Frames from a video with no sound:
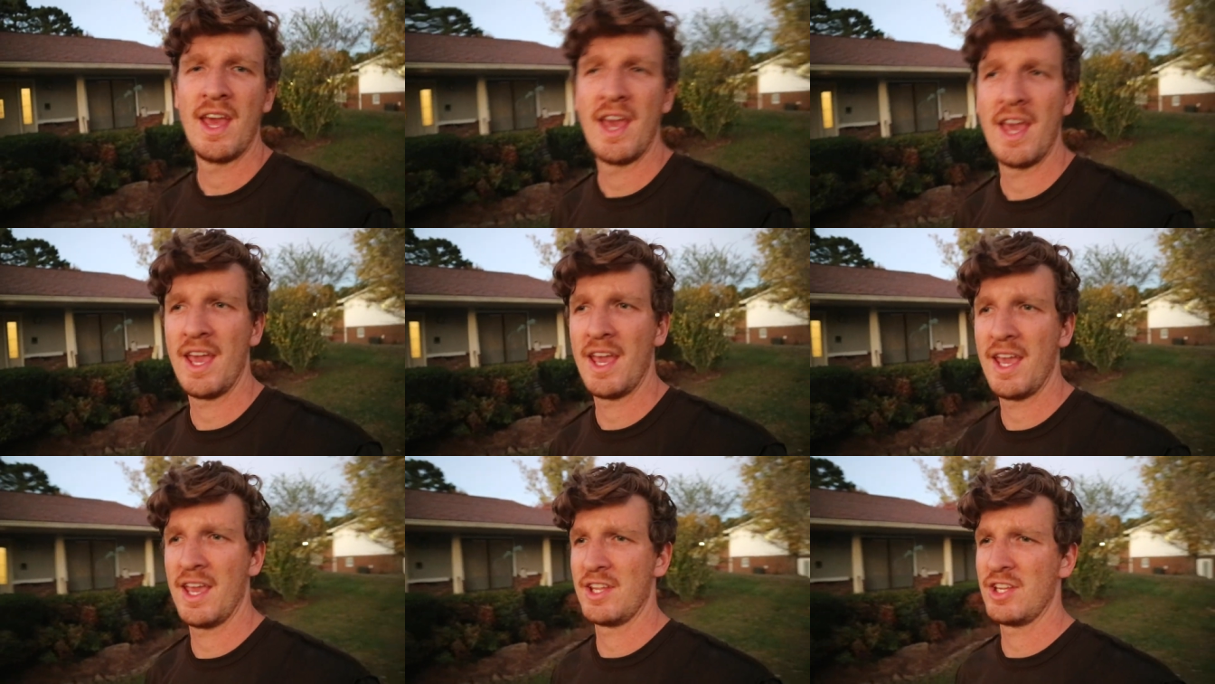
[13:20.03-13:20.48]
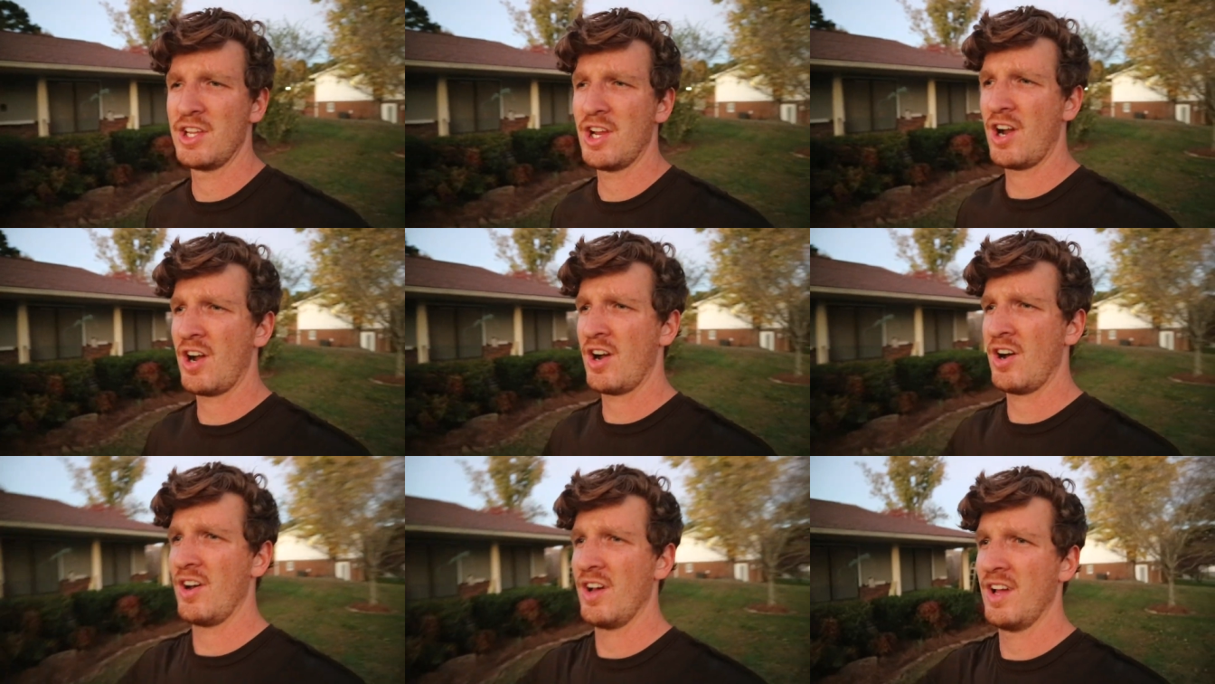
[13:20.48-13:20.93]
And
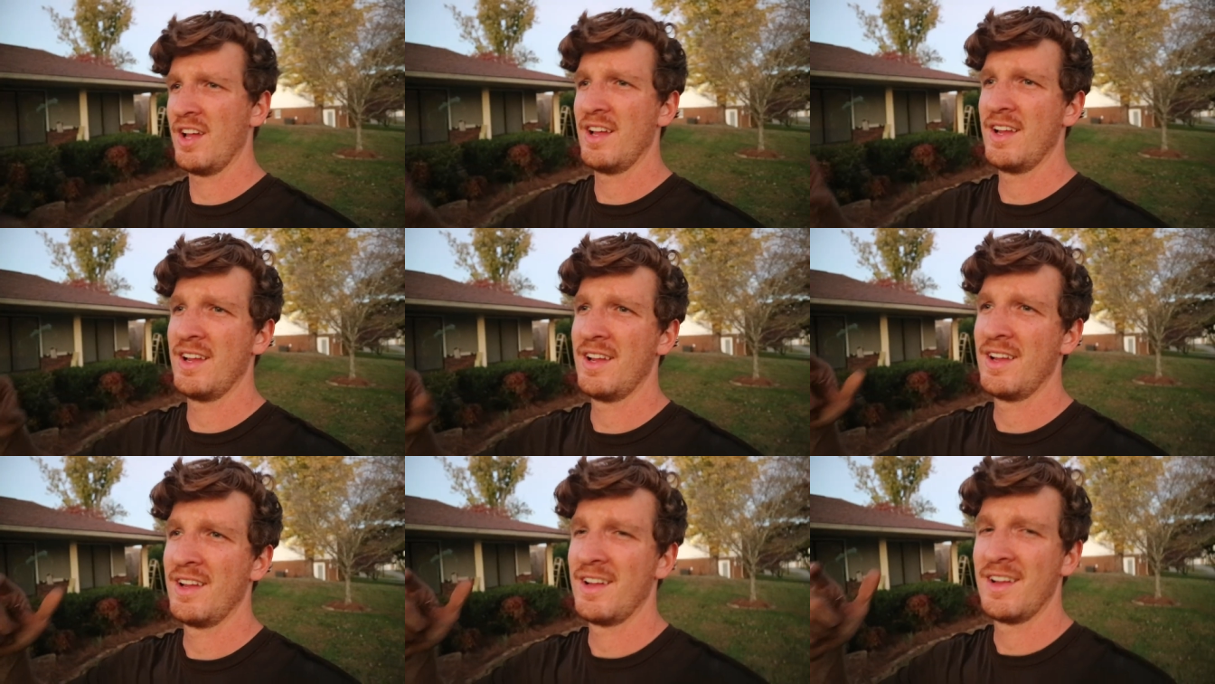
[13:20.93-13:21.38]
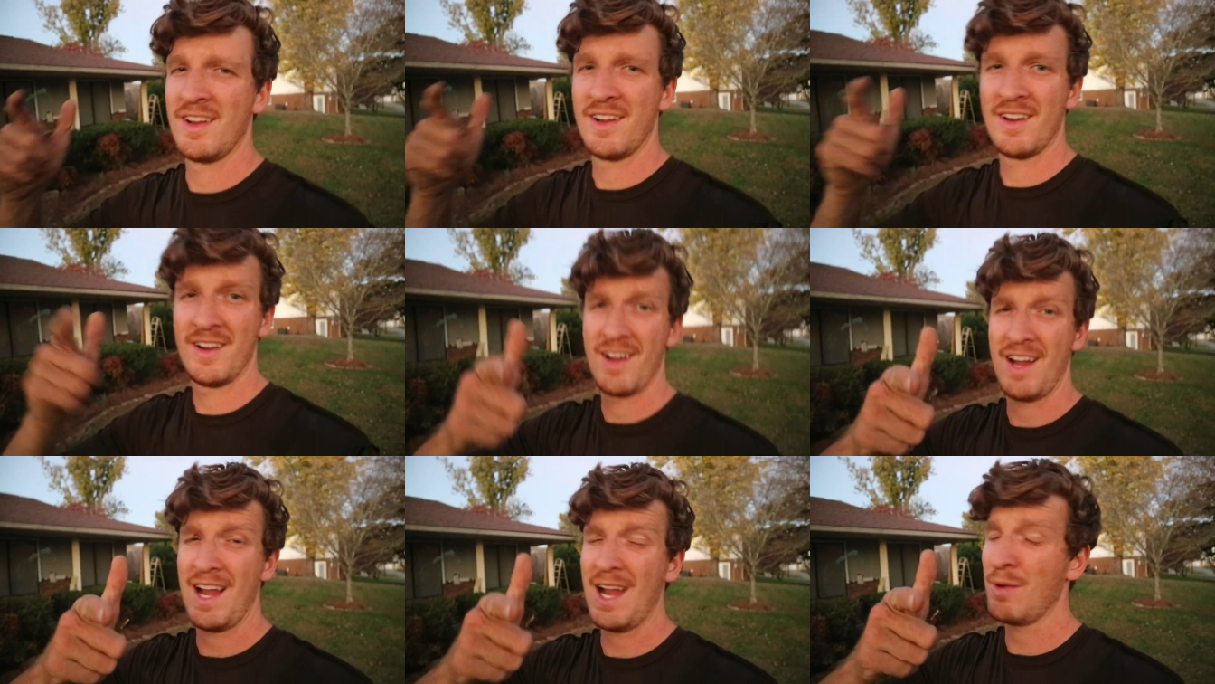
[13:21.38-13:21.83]
y'all,
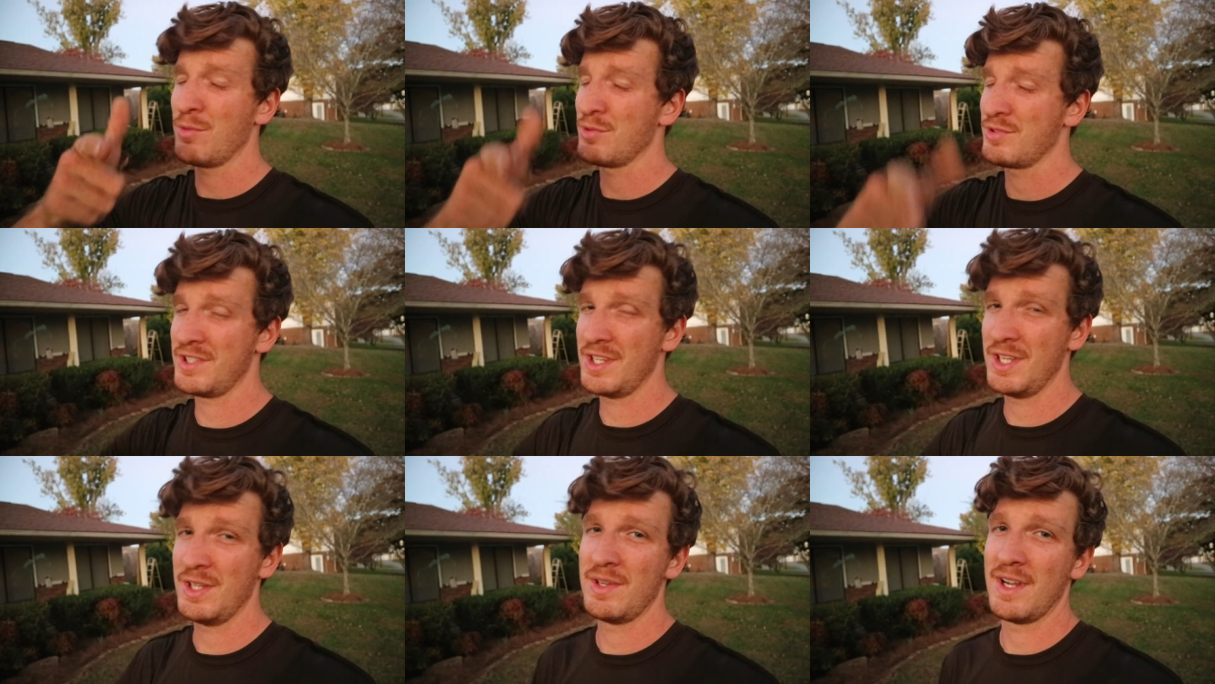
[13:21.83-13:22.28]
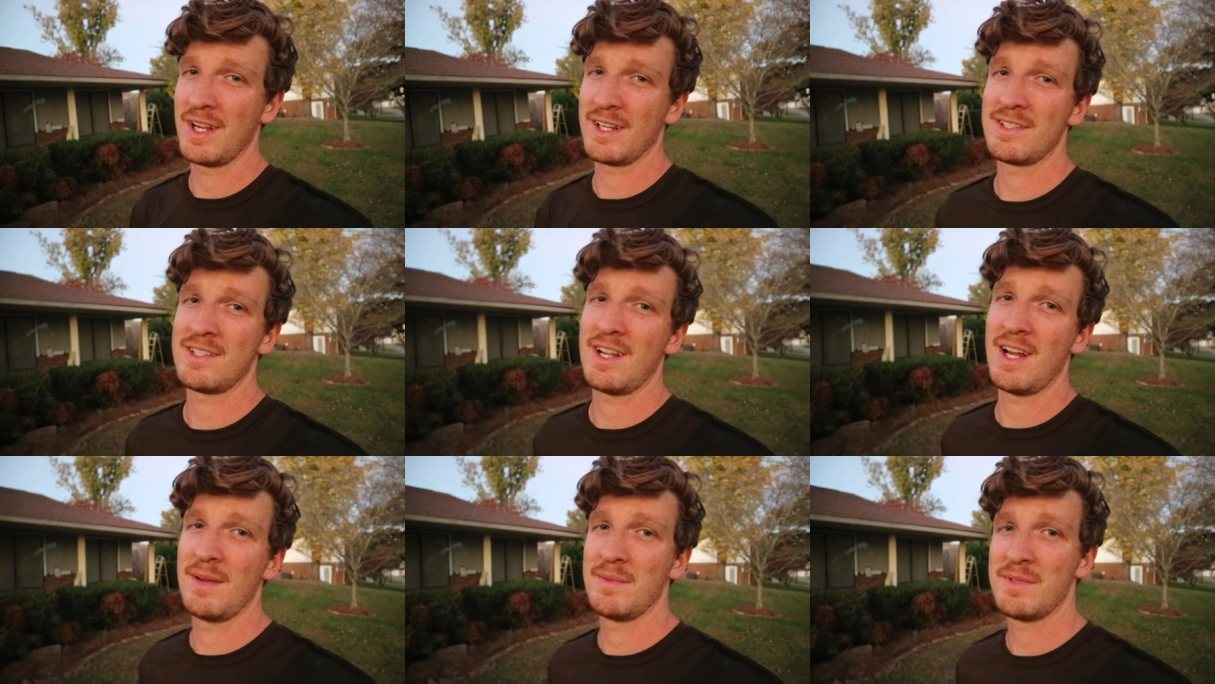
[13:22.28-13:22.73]
I will see you
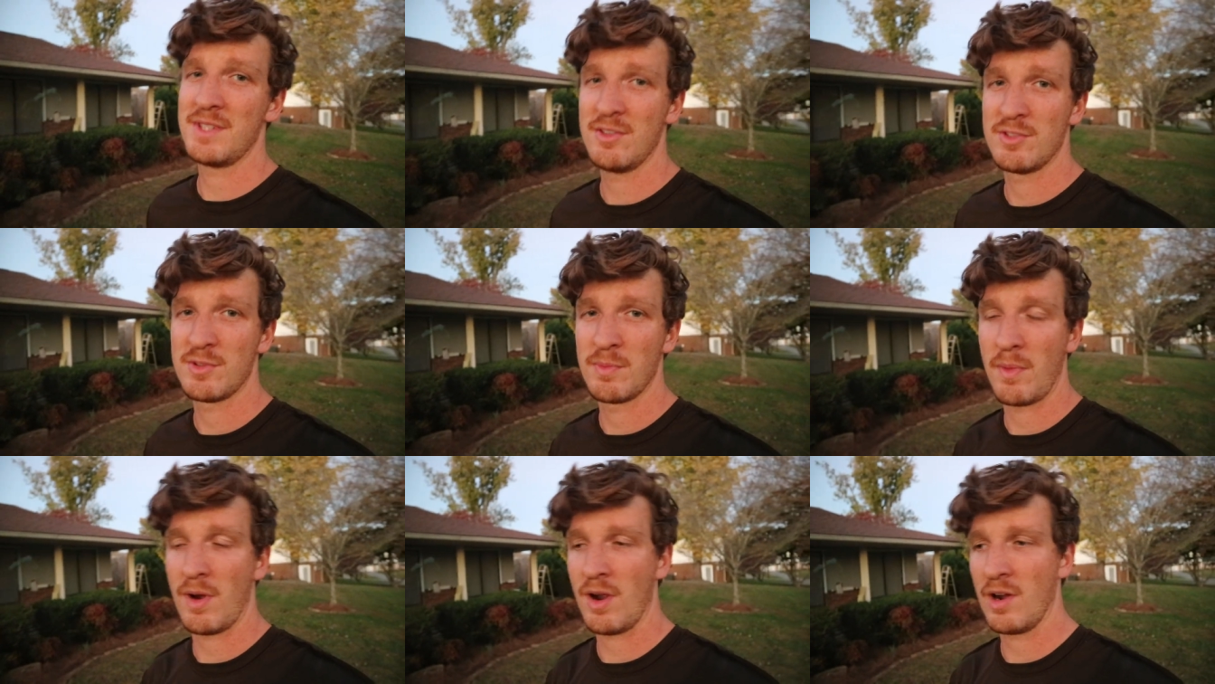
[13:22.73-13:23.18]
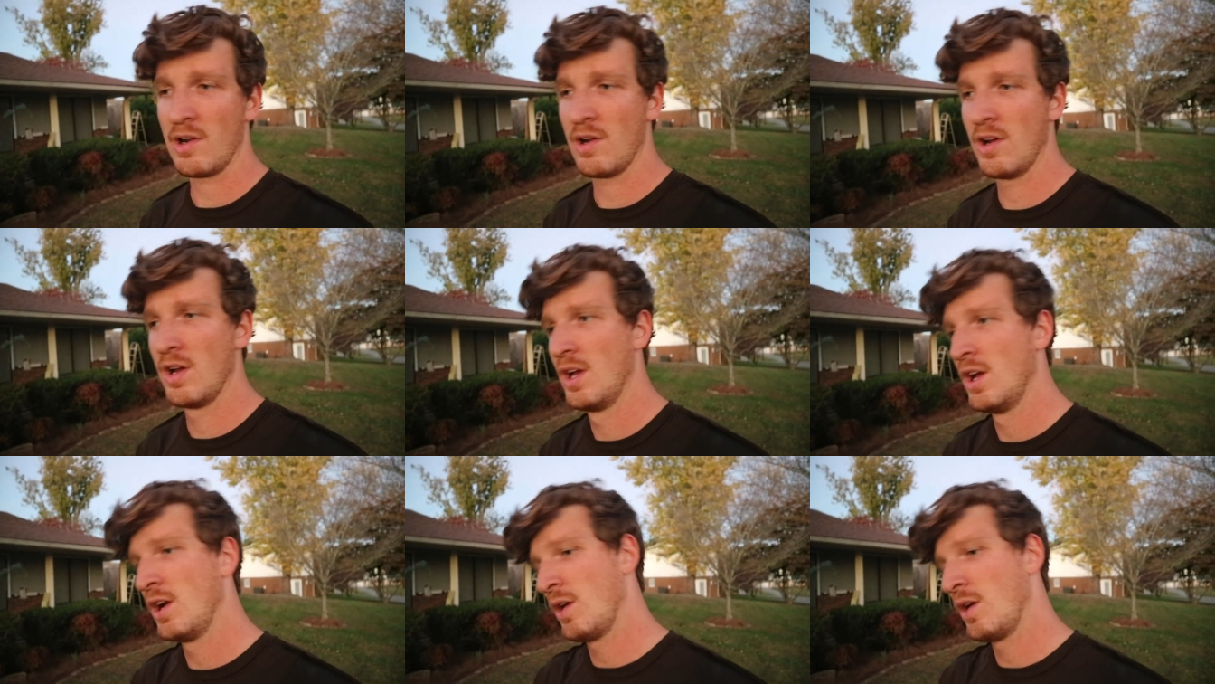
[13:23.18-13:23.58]
next time. See you tomorrow.